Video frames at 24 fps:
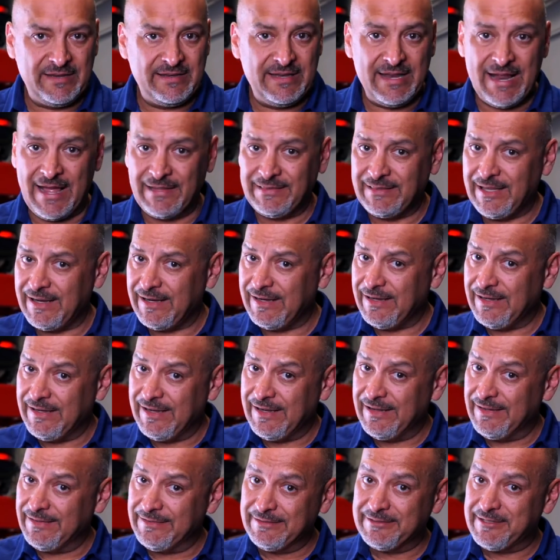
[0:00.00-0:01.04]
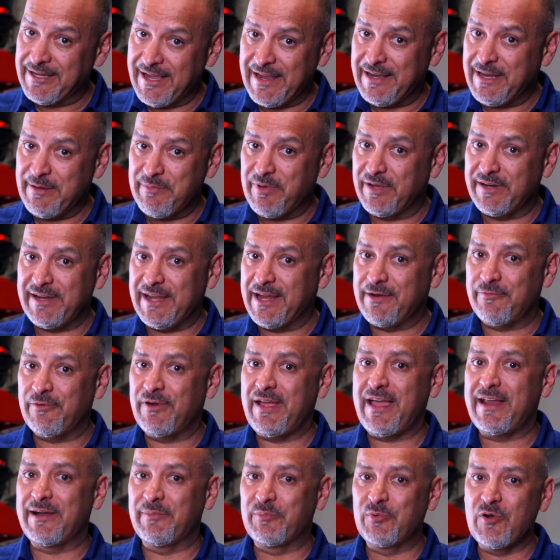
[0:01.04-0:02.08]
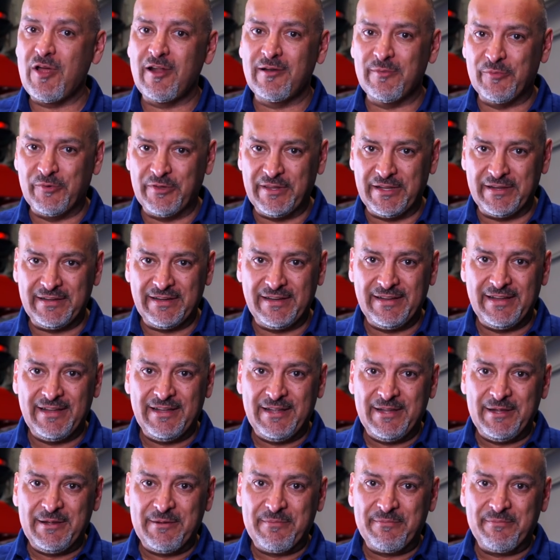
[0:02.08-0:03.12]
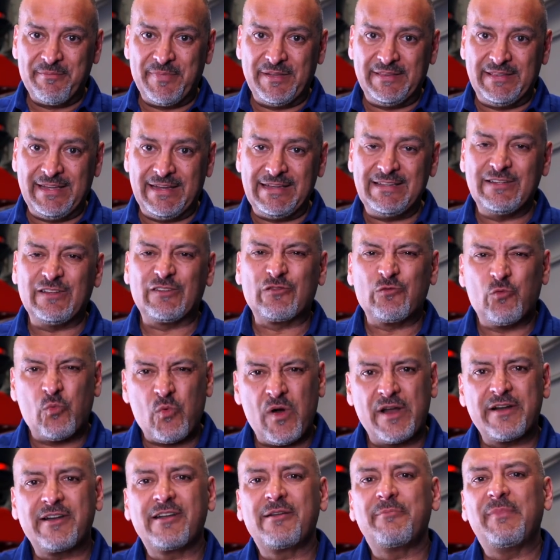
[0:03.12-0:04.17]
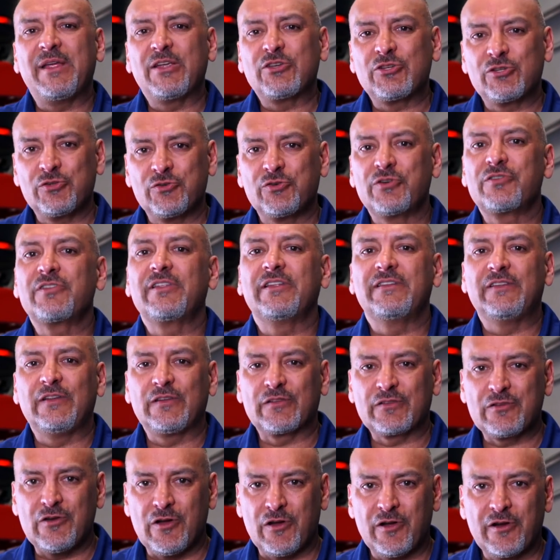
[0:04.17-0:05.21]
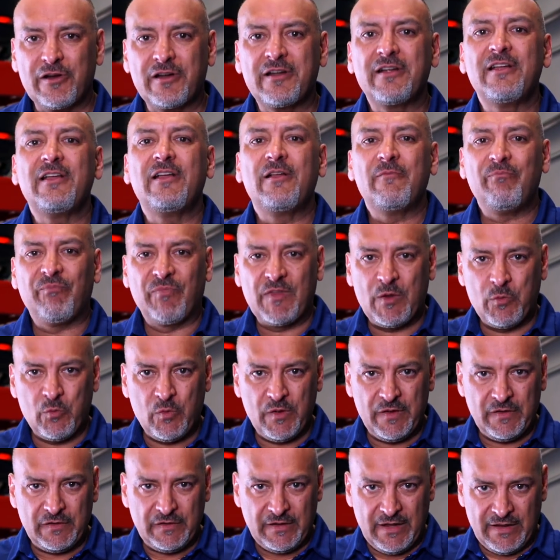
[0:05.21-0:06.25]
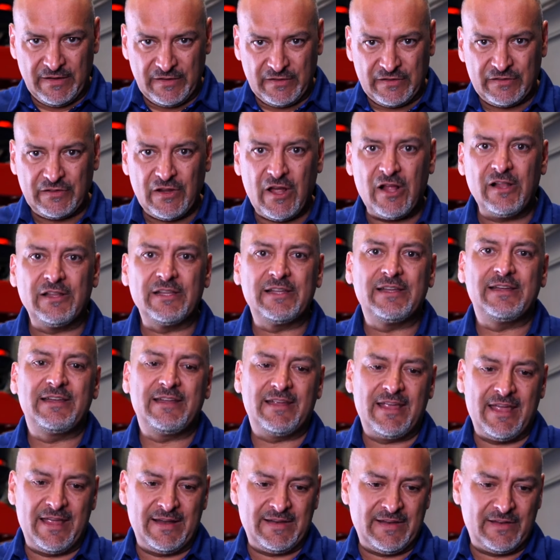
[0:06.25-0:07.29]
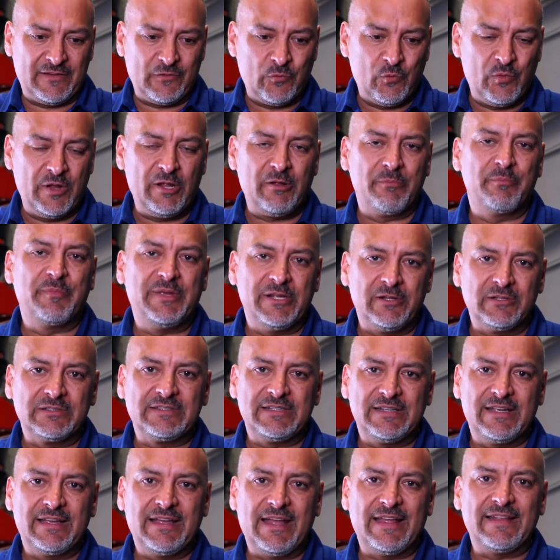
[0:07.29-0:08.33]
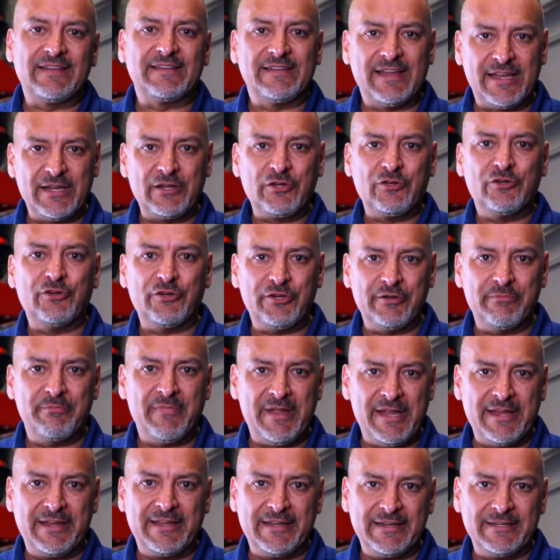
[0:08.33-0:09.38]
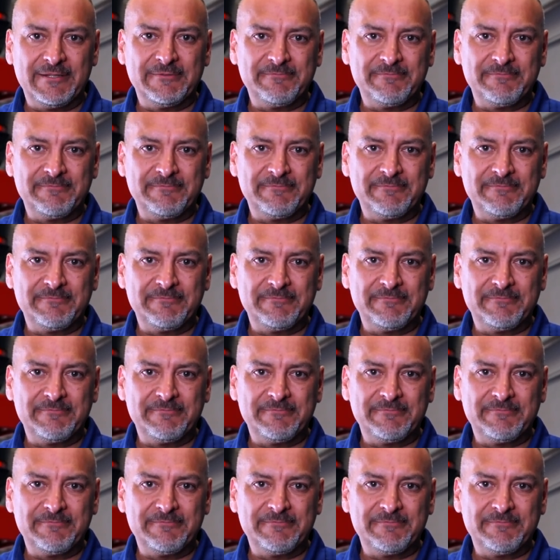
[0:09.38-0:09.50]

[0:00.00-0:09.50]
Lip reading: Not that anybody ever had a problem with it, but they just wanted to make sure that this car was as solid and as well built as they could make it.